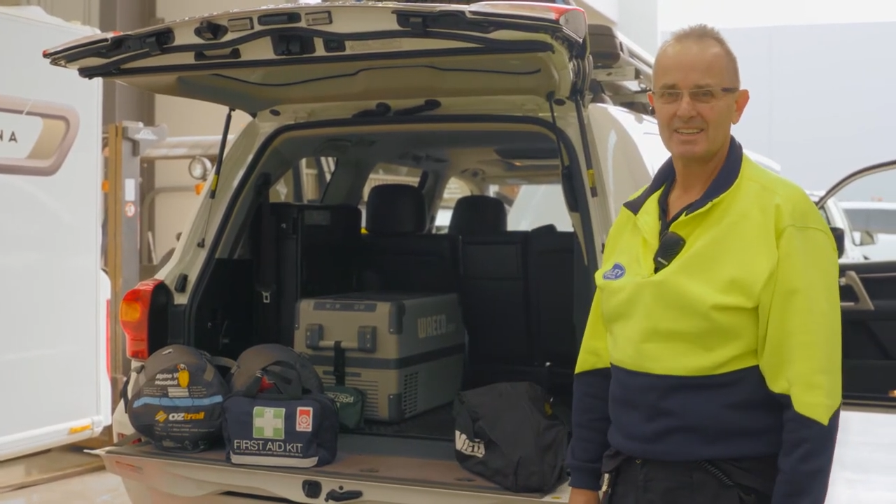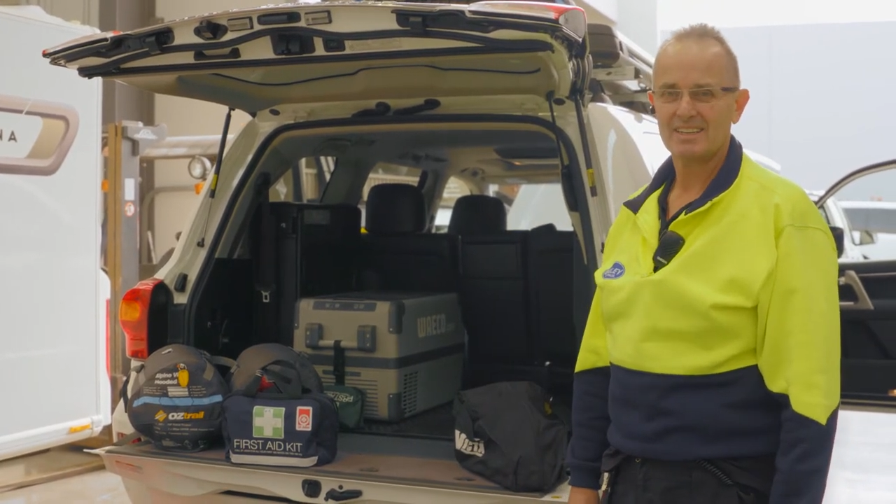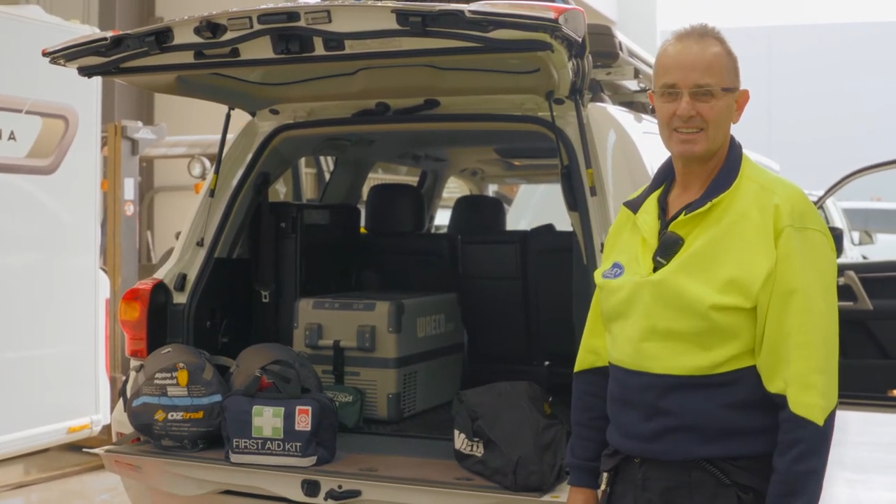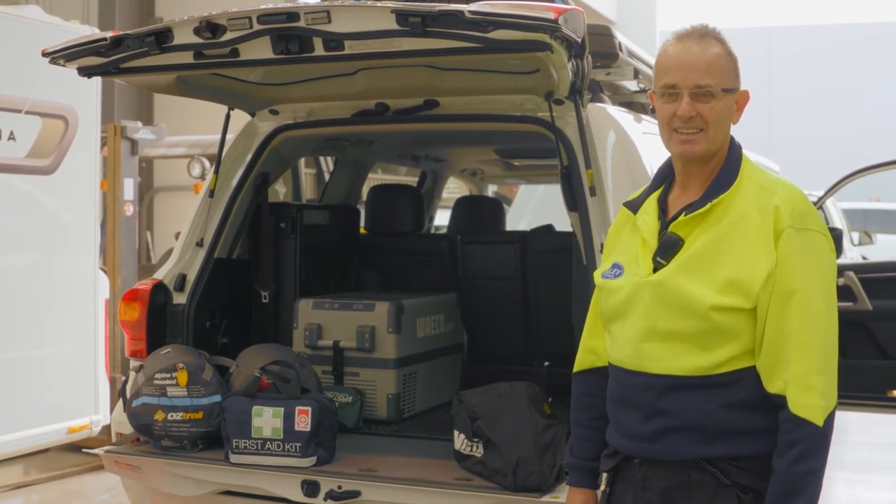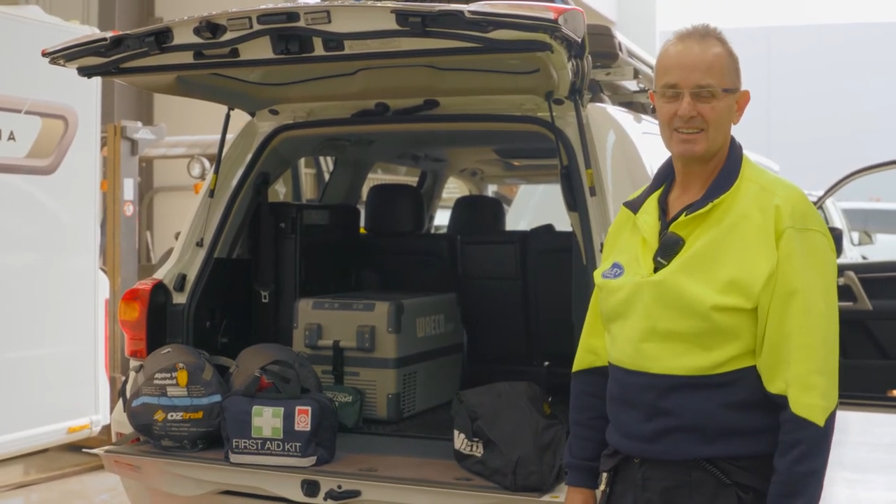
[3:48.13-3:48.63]

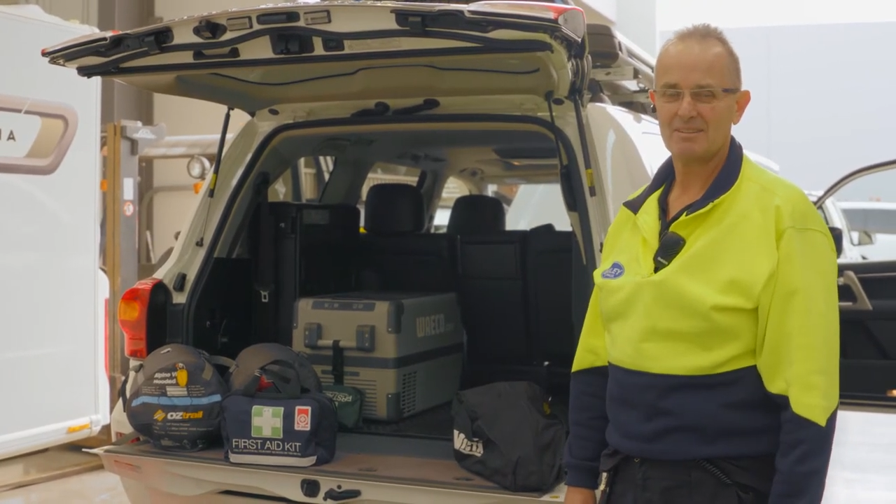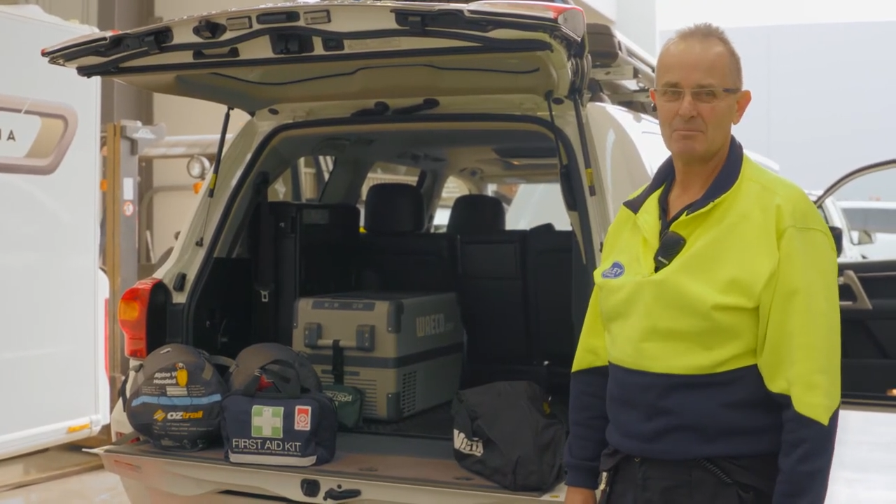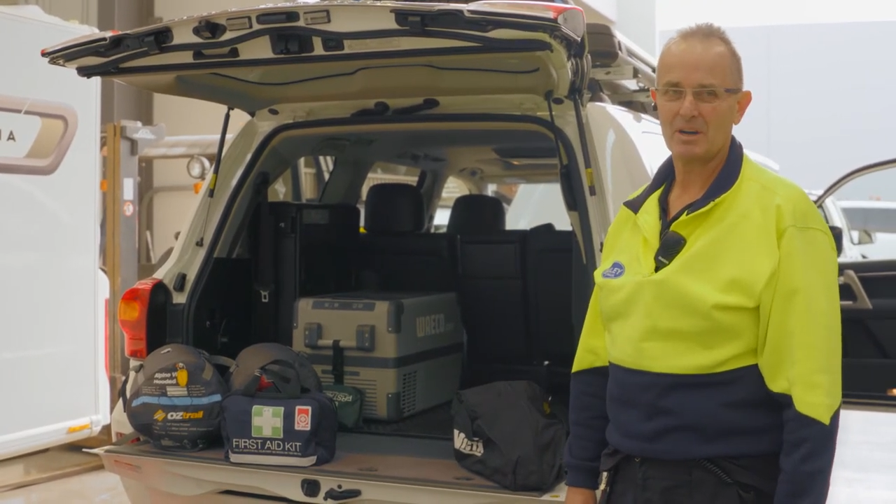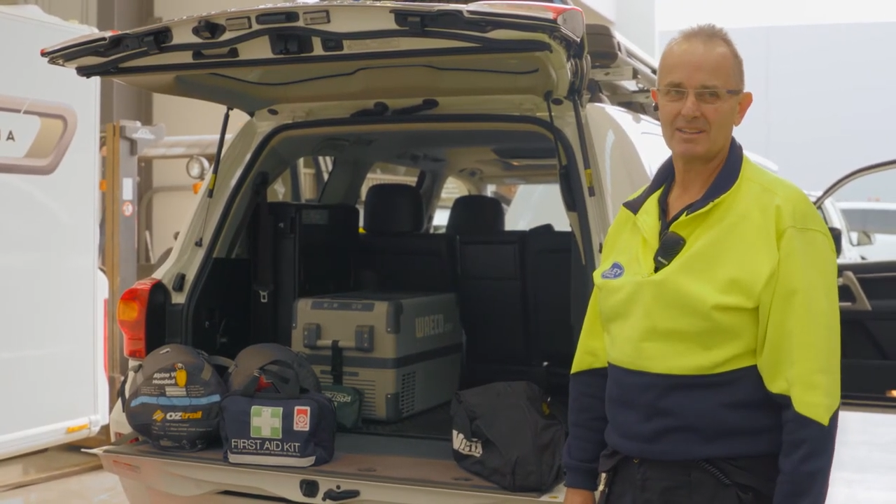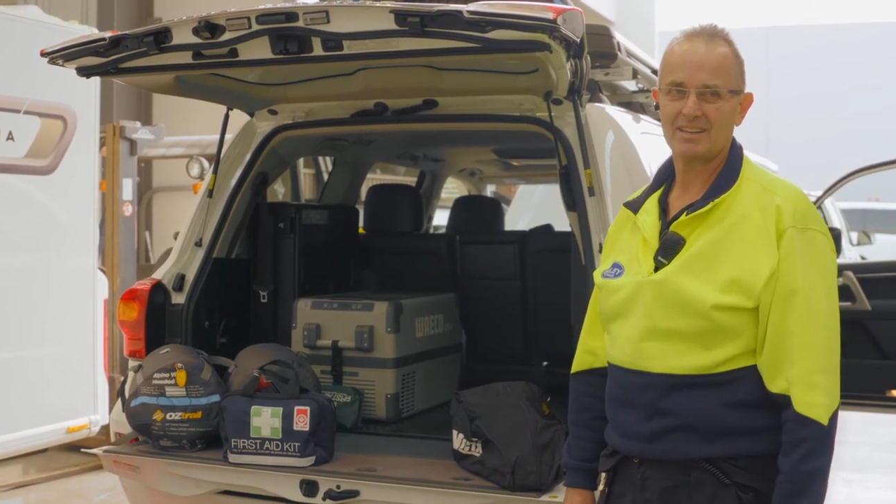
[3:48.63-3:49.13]

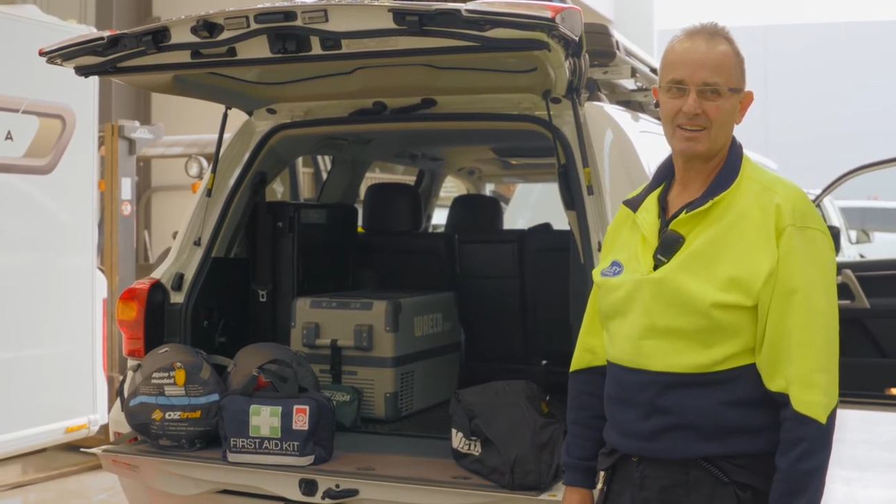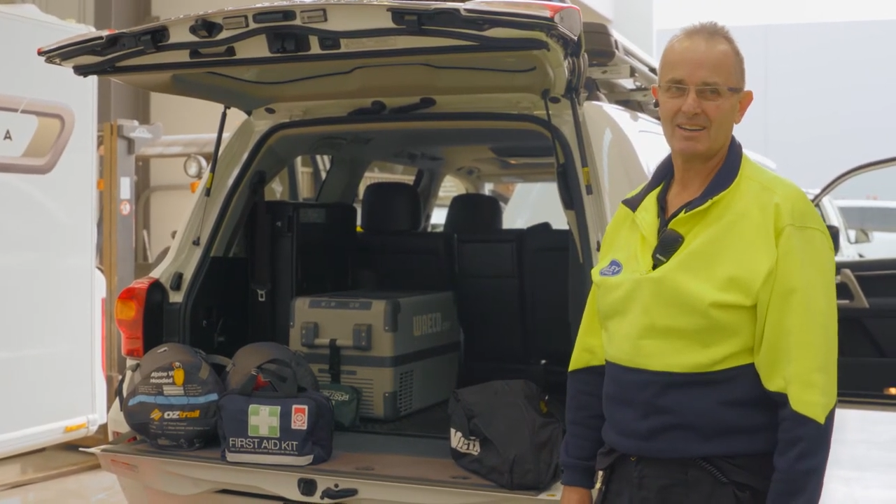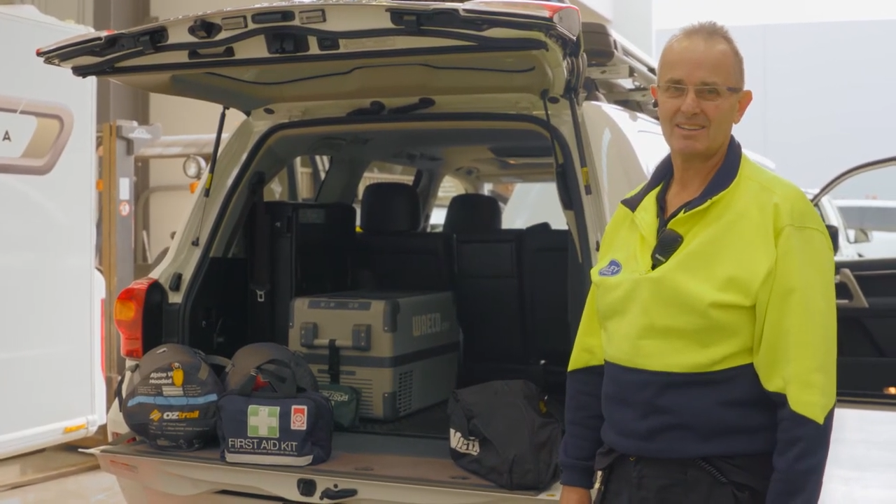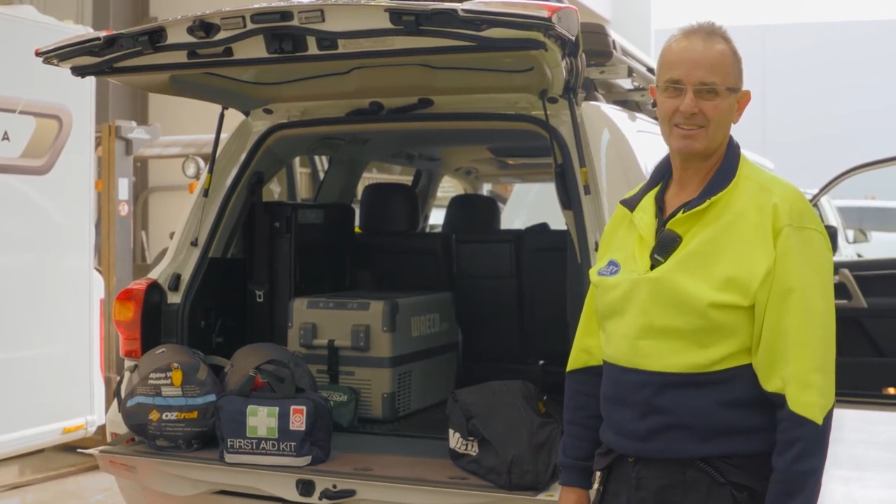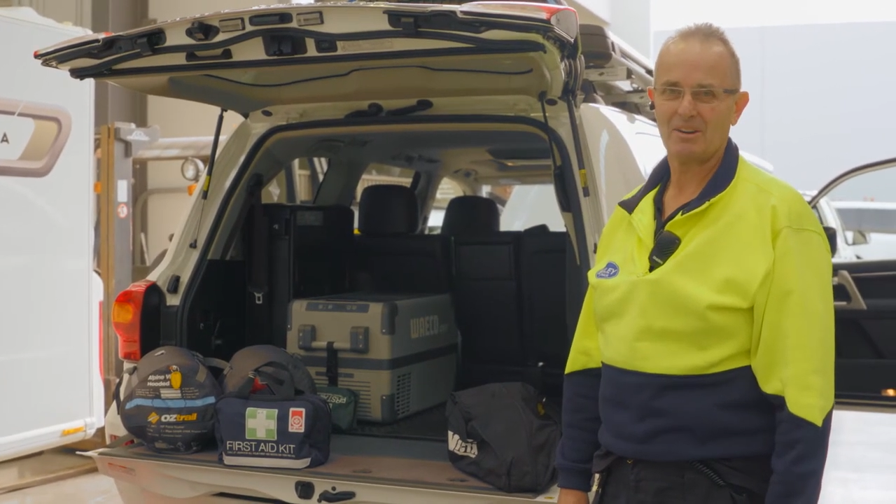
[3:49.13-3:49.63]

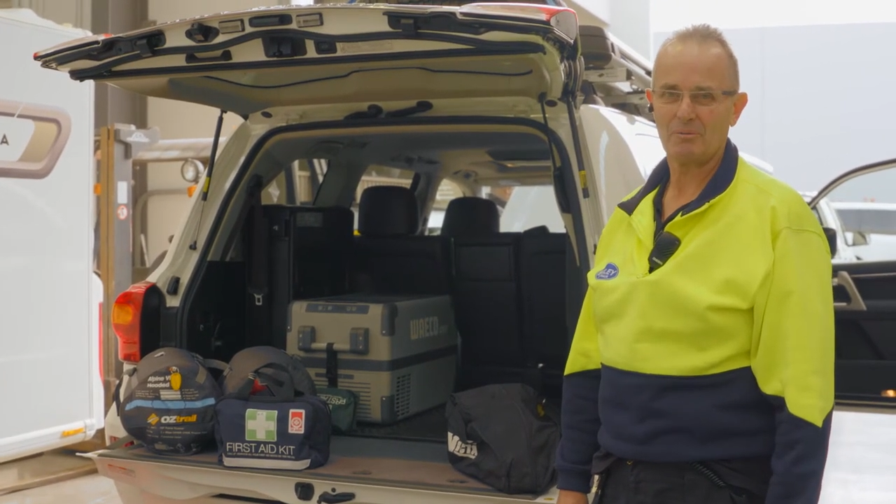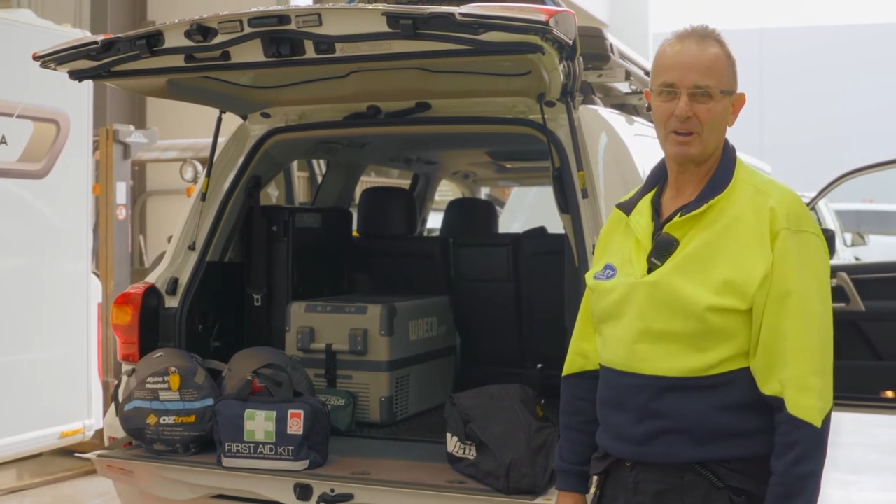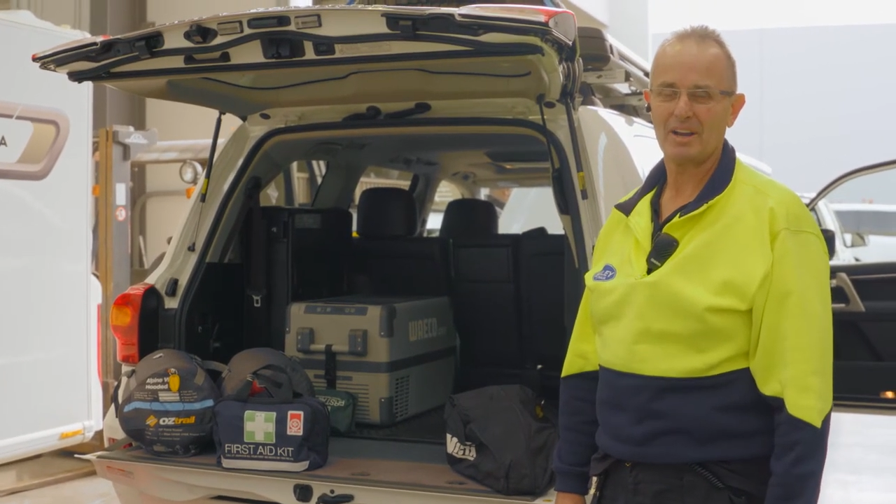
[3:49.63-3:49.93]
We're